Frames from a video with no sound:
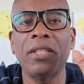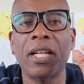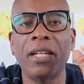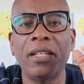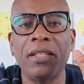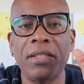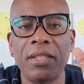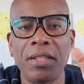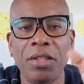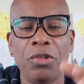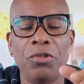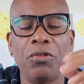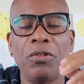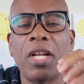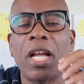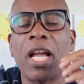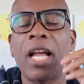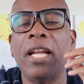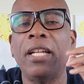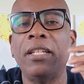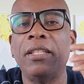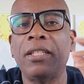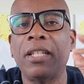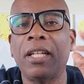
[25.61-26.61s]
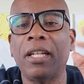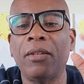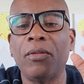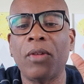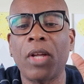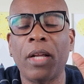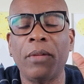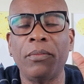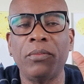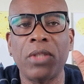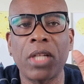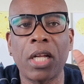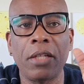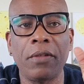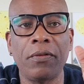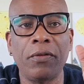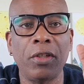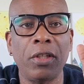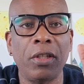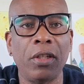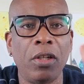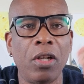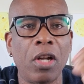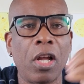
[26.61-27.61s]
I see you guys, um, and um, thanks
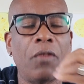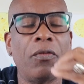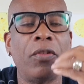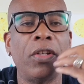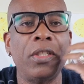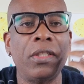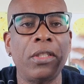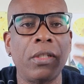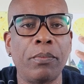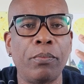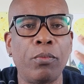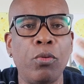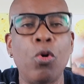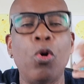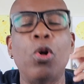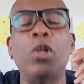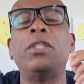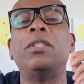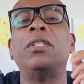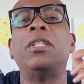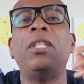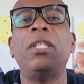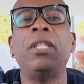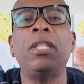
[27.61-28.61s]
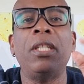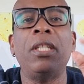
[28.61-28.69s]
for the love and support.